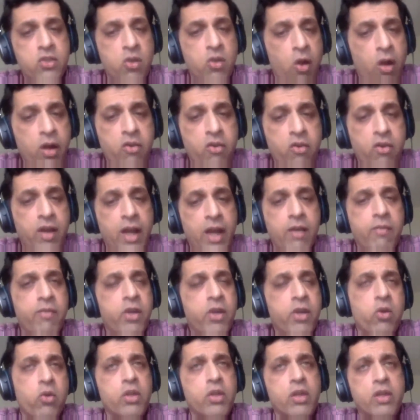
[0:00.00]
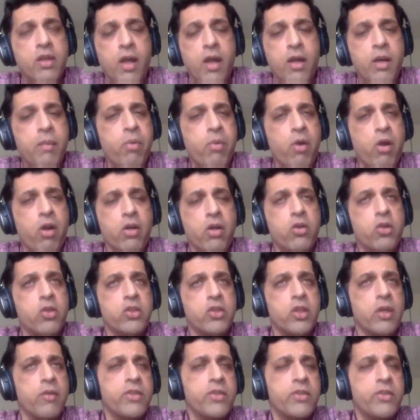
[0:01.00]
even if it is not relevant to
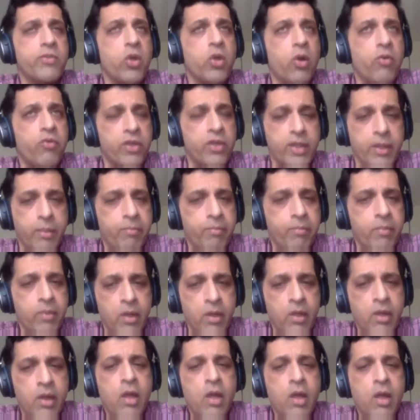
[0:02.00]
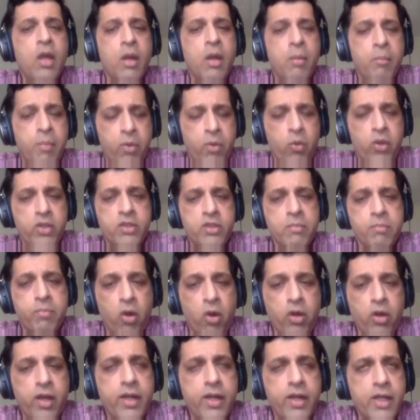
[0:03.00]
the current product or service we offer them.
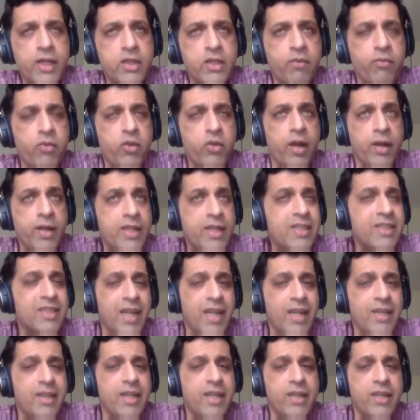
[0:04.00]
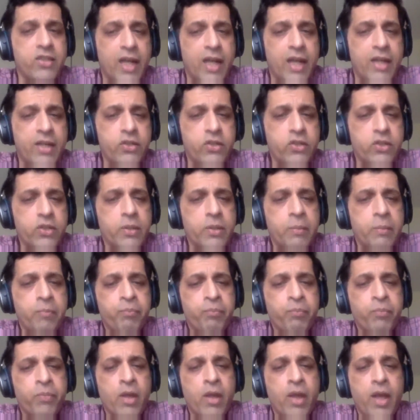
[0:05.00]
But what's important is if you understand
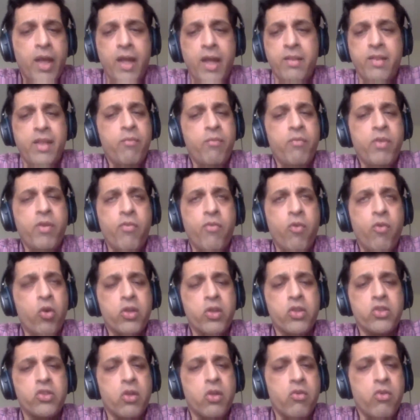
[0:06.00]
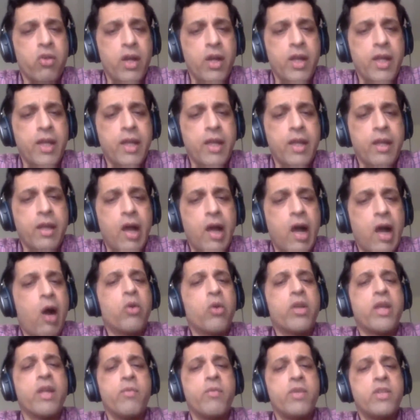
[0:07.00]
their challenge, and then we focus
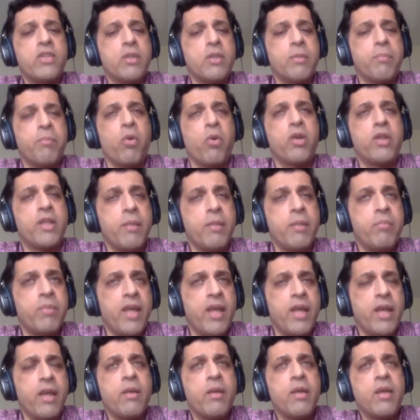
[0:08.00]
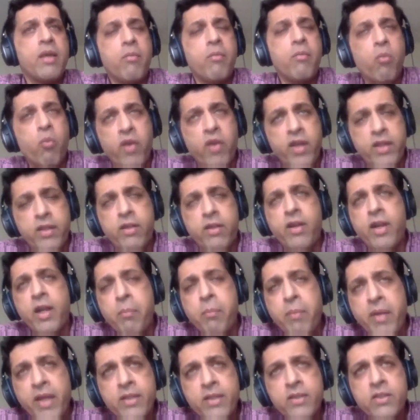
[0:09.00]
on really how can we support them there,
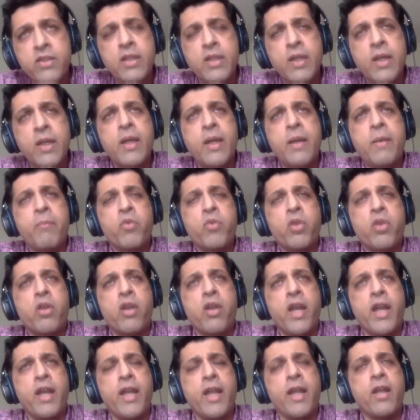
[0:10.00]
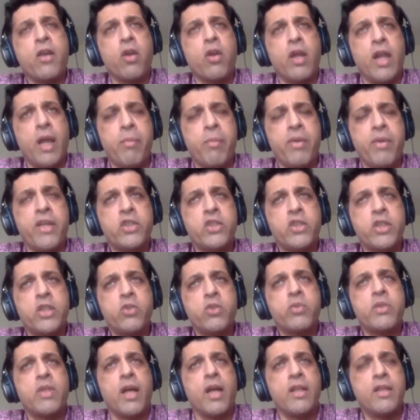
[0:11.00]
whether it means
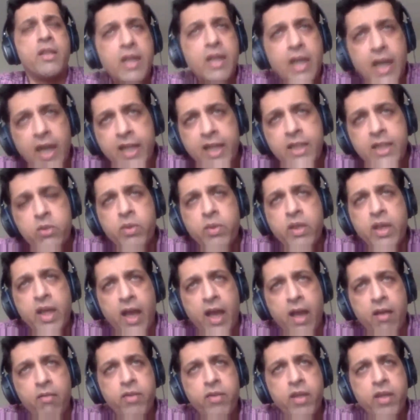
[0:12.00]
creating collaborations with other